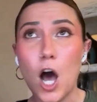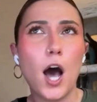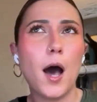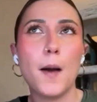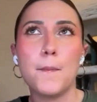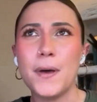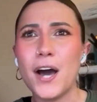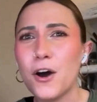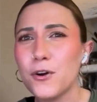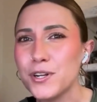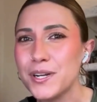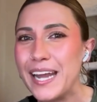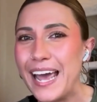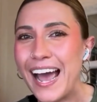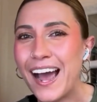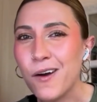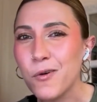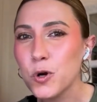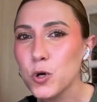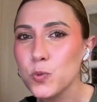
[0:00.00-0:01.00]
about an
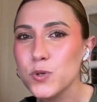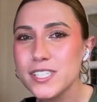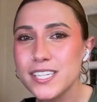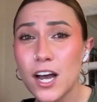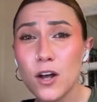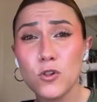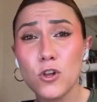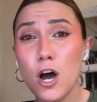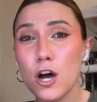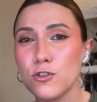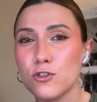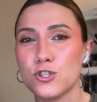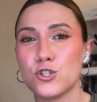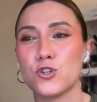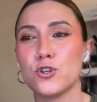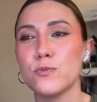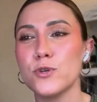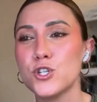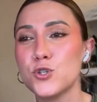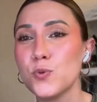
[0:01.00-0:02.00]
hour was how long the
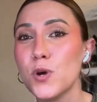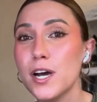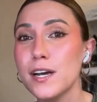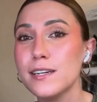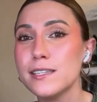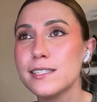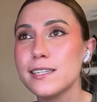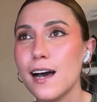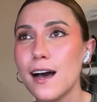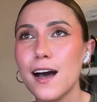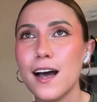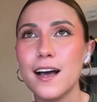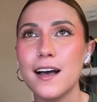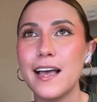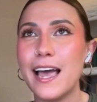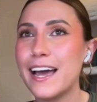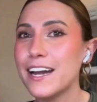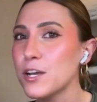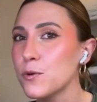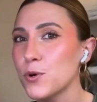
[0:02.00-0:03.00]
scrimmage was. Uh,
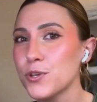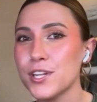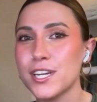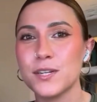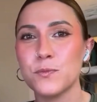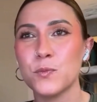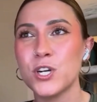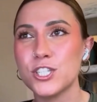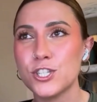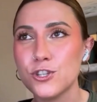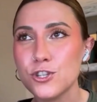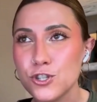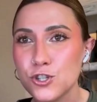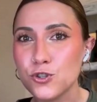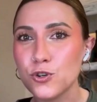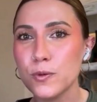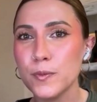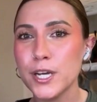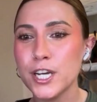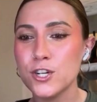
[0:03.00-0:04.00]
anyone that went to the
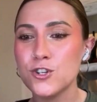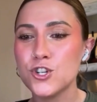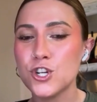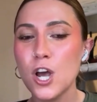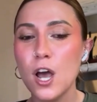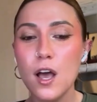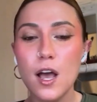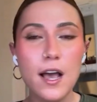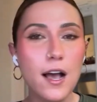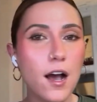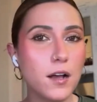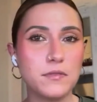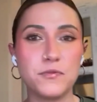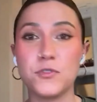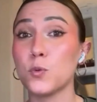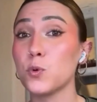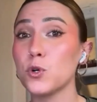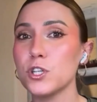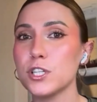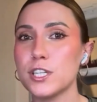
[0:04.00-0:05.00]
scrimmage,
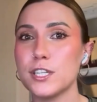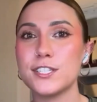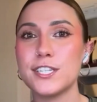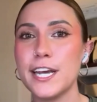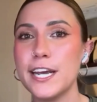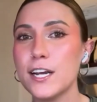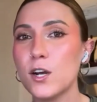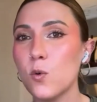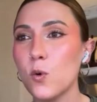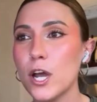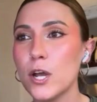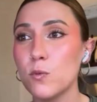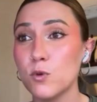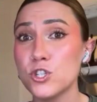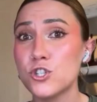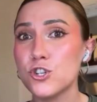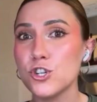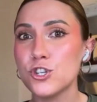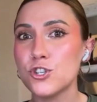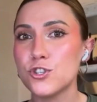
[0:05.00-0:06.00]
the really the takeaway
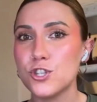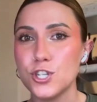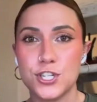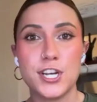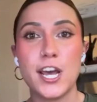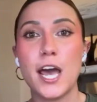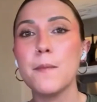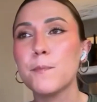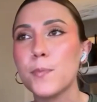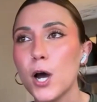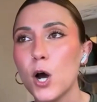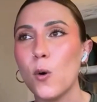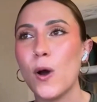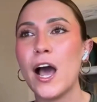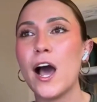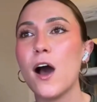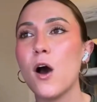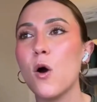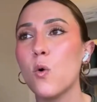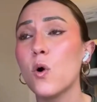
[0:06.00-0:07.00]
was just the tempo,
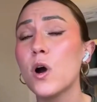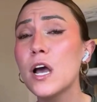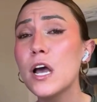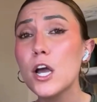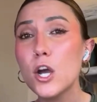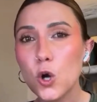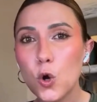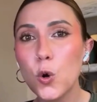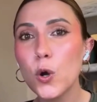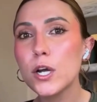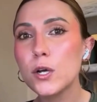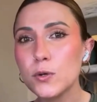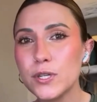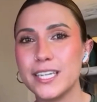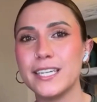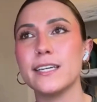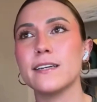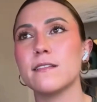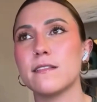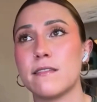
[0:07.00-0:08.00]
how
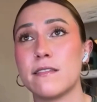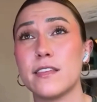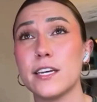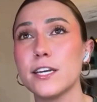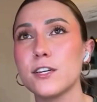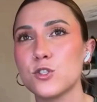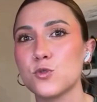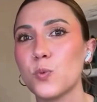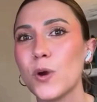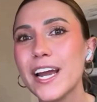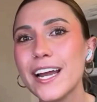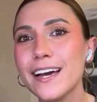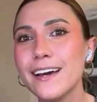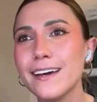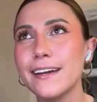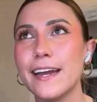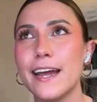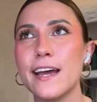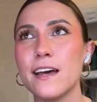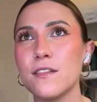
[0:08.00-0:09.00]
quickly things
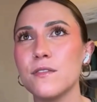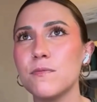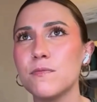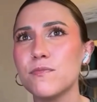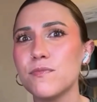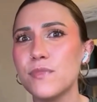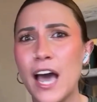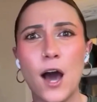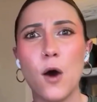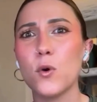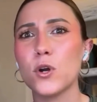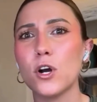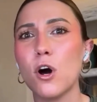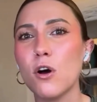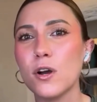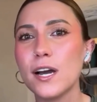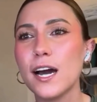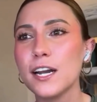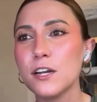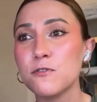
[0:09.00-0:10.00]
ran, and how it
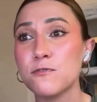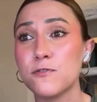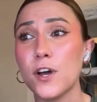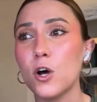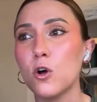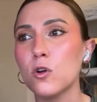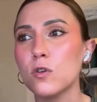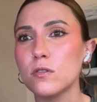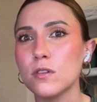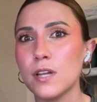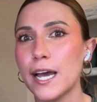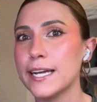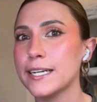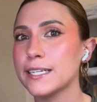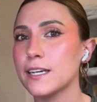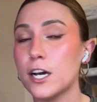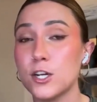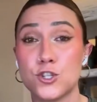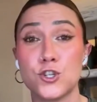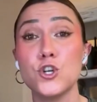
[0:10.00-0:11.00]
all kind of felt
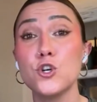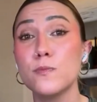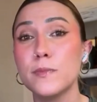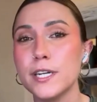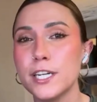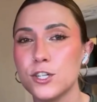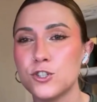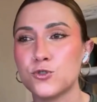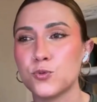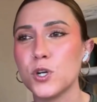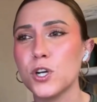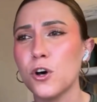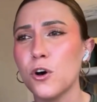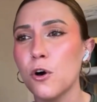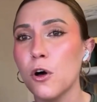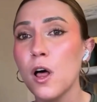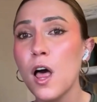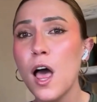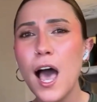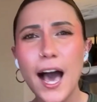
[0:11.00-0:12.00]
like a two minute
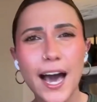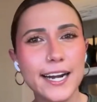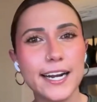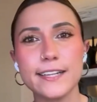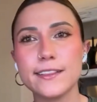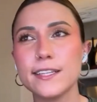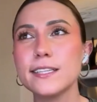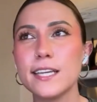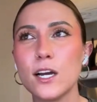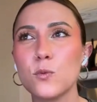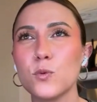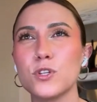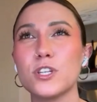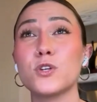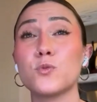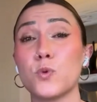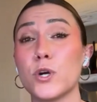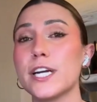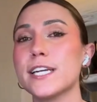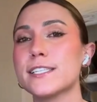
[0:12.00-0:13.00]
drill. And I think that
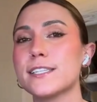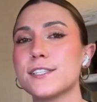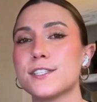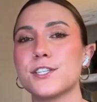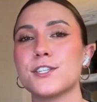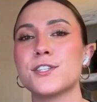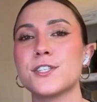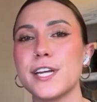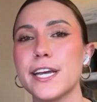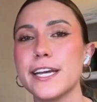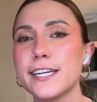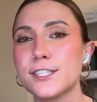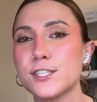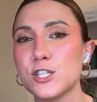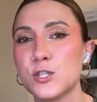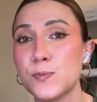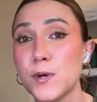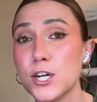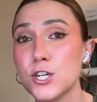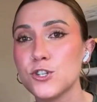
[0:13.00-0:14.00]
really raises the stakes,
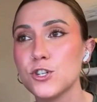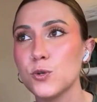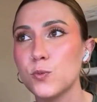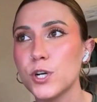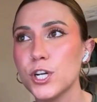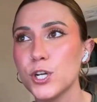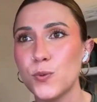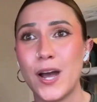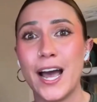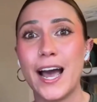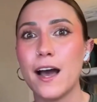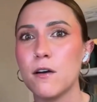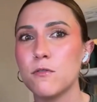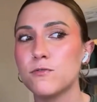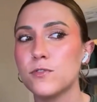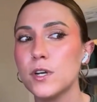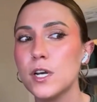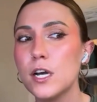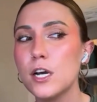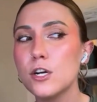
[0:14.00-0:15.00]
especially when you
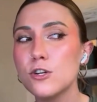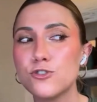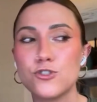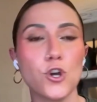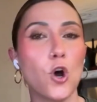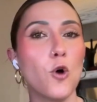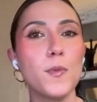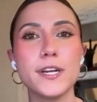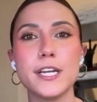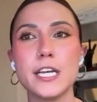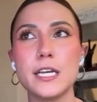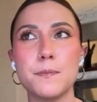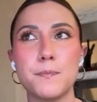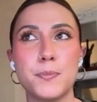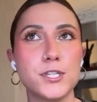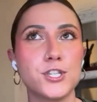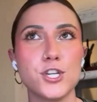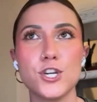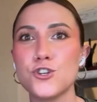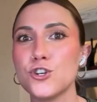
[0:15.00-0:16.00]
have so many
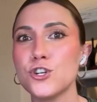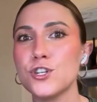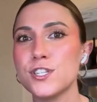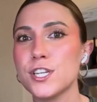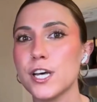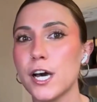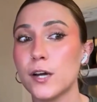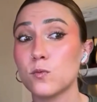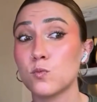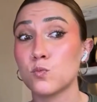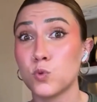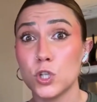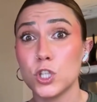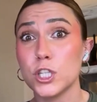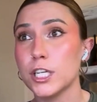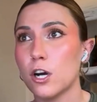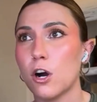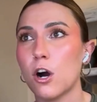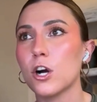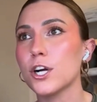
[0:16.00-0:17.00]
positions that
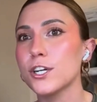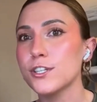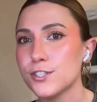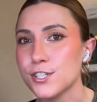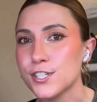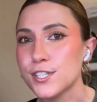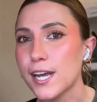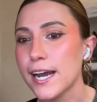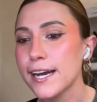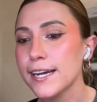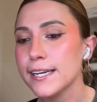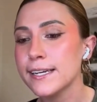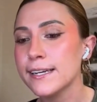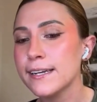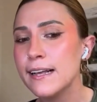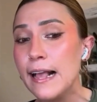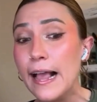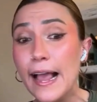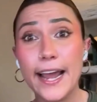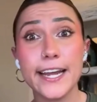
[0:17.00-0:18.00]
really aren't
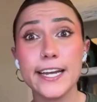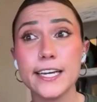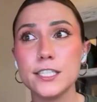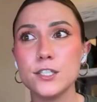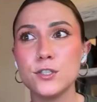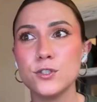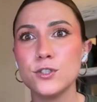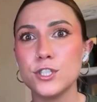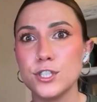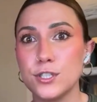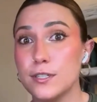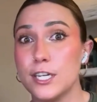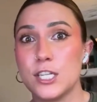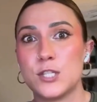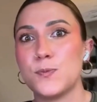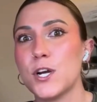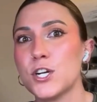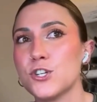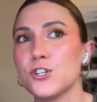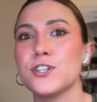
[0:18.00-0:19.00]
decided, and
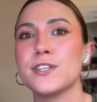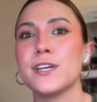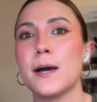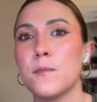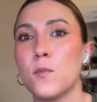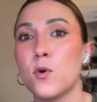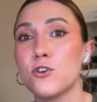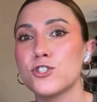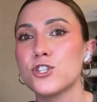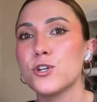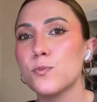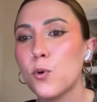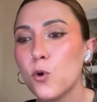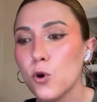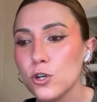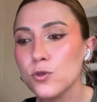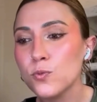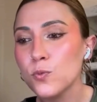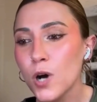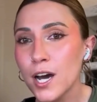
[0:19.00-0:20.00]
especially that most
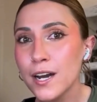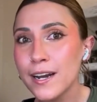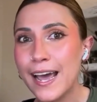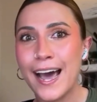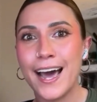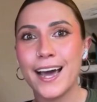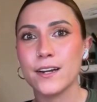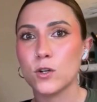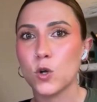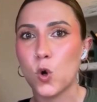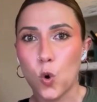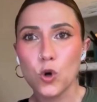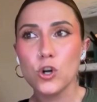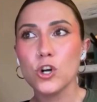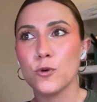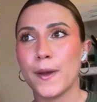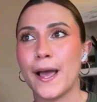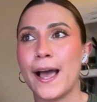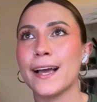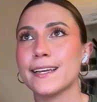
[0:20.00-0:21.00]
important one at
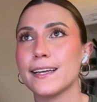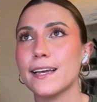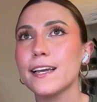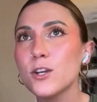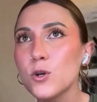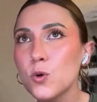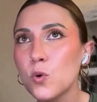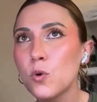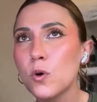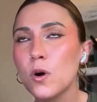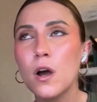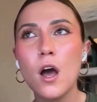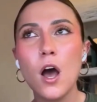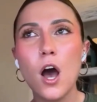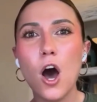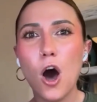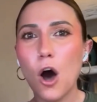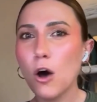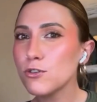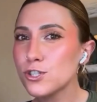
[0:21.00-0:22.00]
quarterback. You
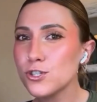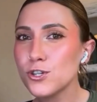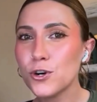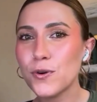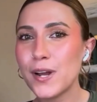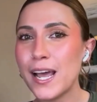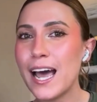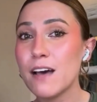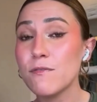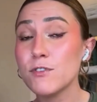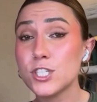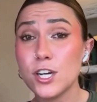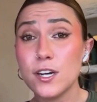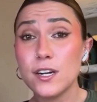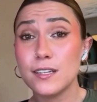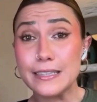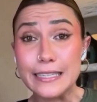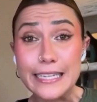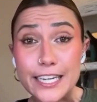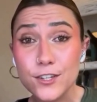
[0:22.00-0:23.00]
also don't have a ton
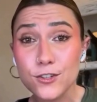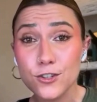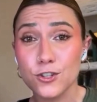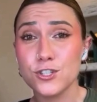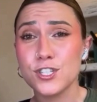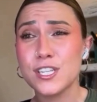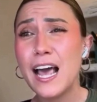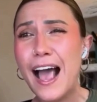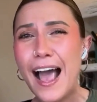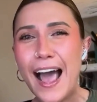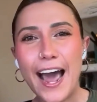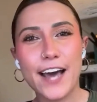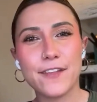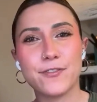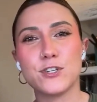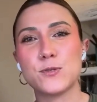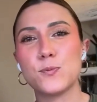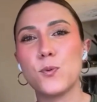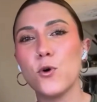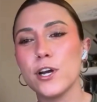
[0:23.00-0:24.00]
of leaders at
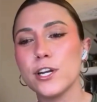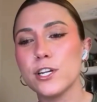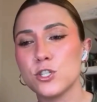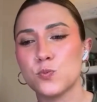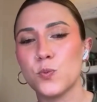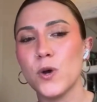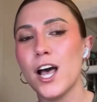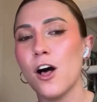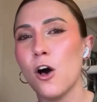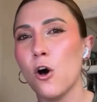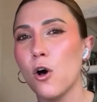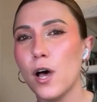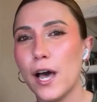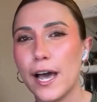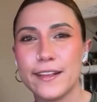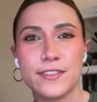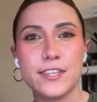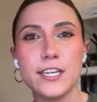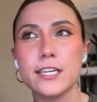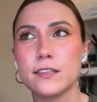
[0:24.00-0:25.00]
this point as well.
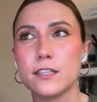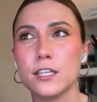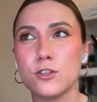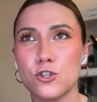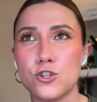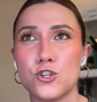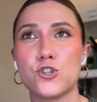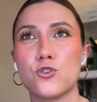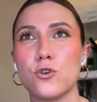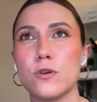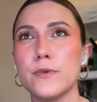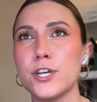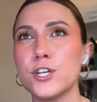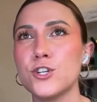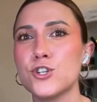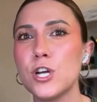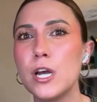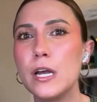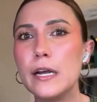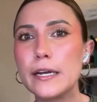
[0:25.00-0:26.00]
I think that the
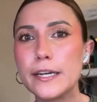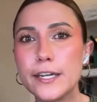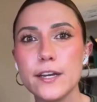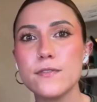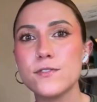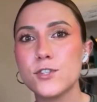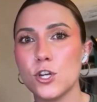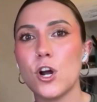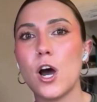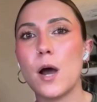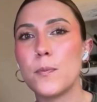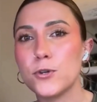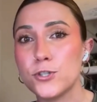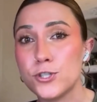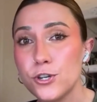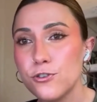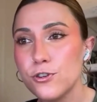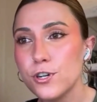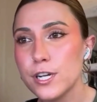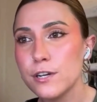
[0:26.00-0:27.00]
scrimmage gives an
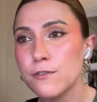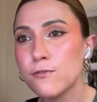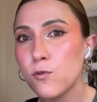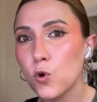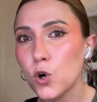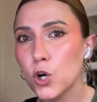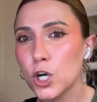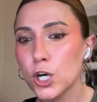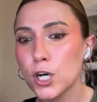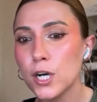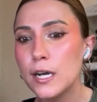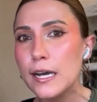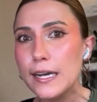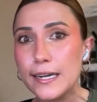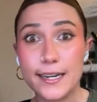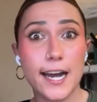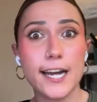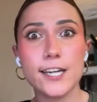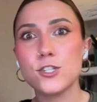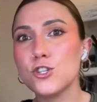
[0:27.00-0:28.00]
opportunity for
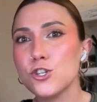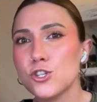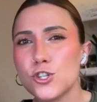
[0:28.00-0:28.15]
guys to